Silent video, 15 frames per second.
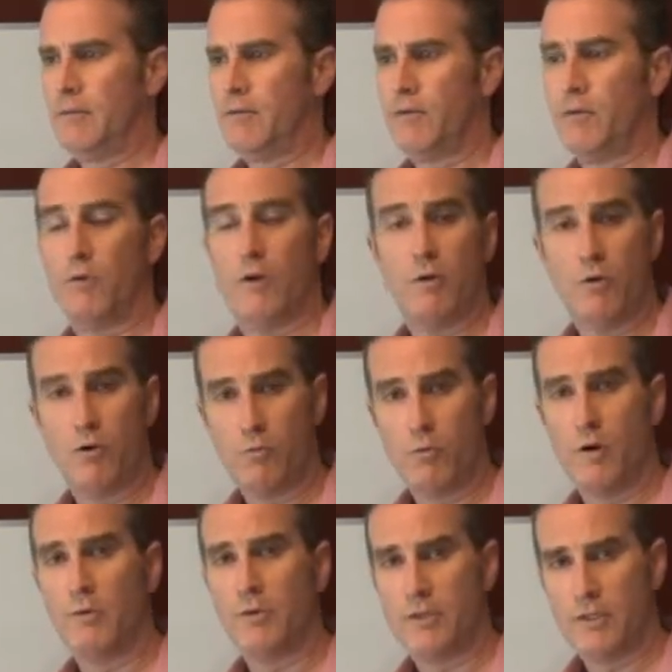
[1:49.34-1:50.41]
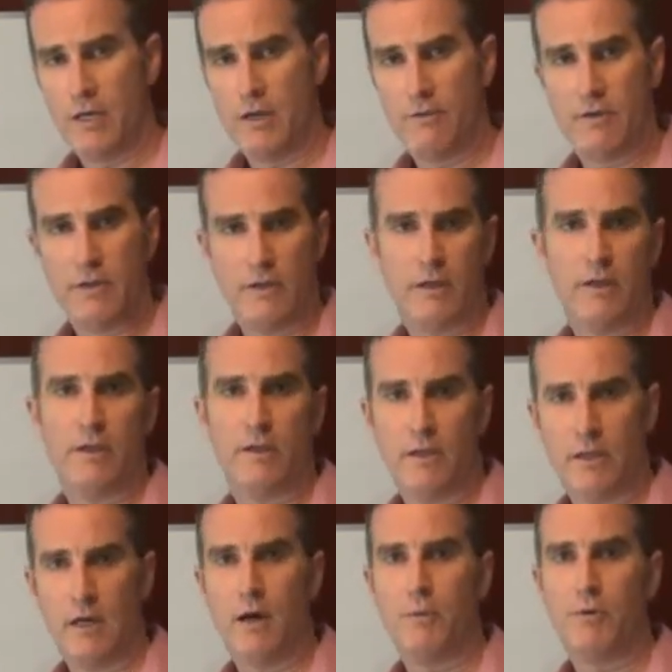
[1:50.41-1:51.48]
If you want to know more about the diving, then
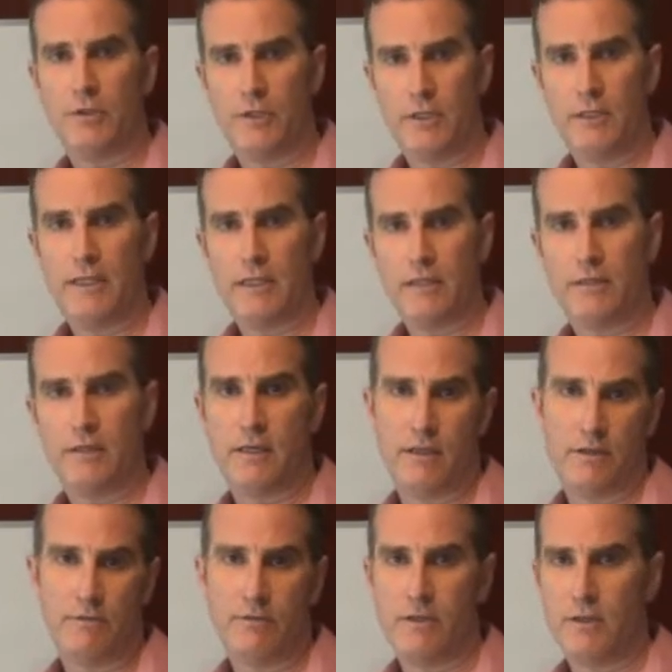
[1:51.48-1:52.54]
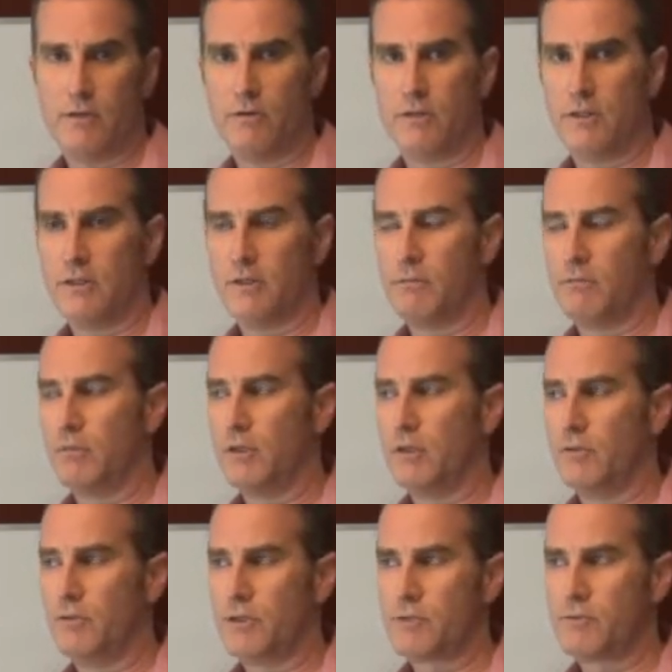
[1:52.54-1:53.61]
I'll put the link to the other video
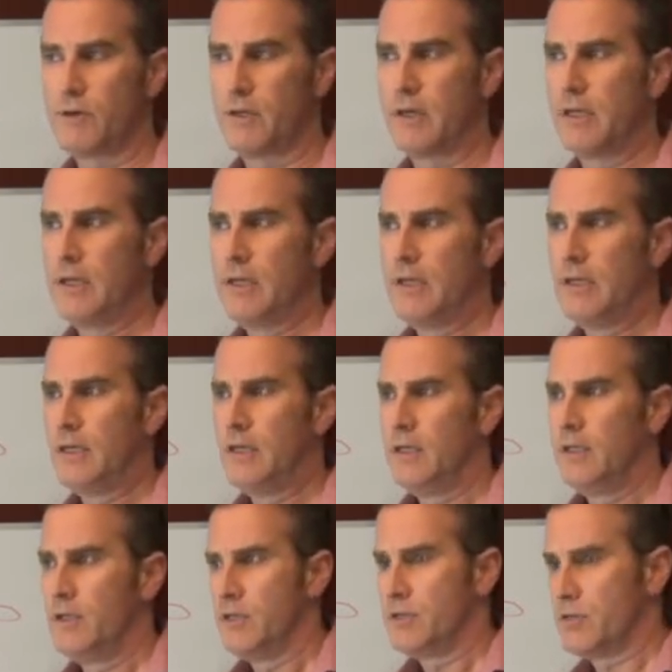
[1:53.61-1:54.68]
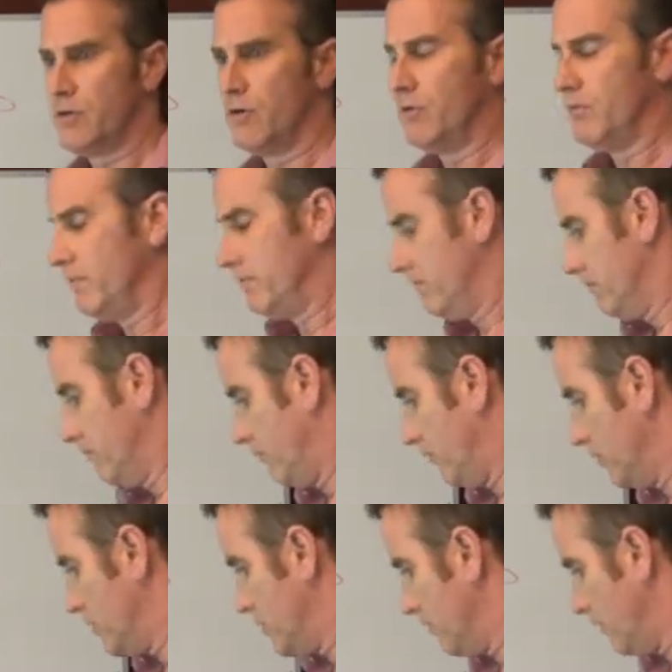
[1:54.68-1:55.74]
below this one. So
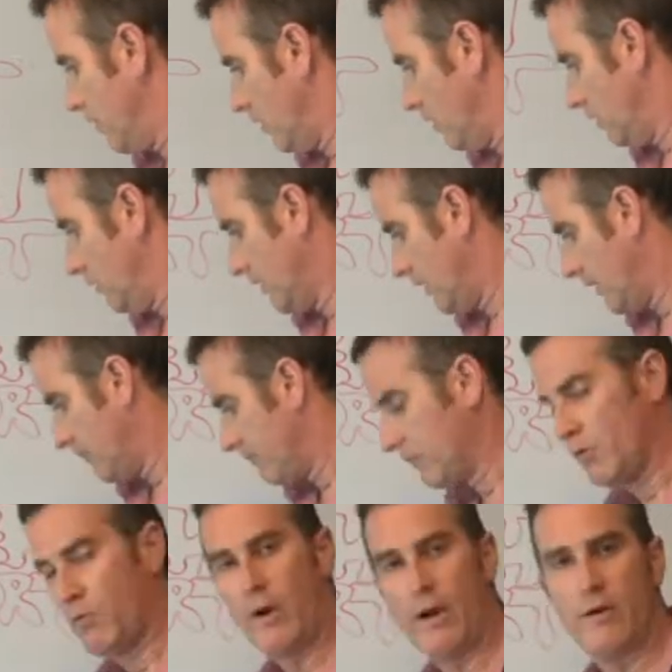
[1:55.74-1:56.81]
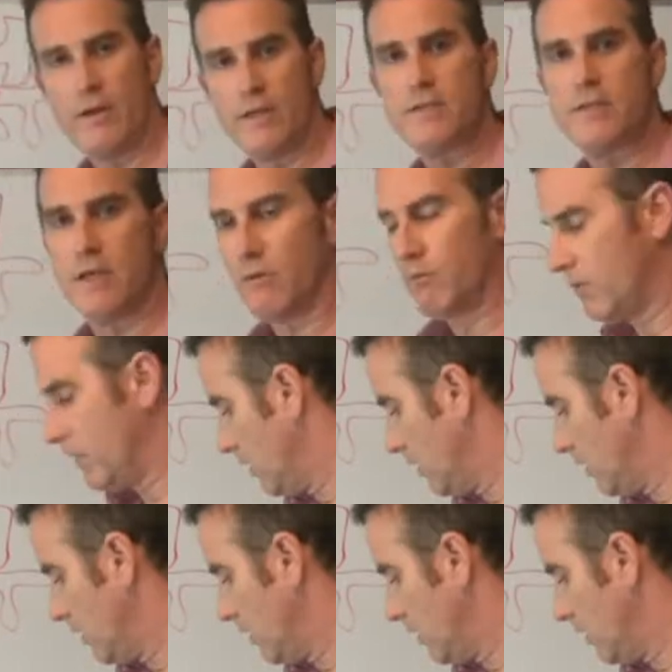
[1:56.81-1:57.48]
first of all, where is it?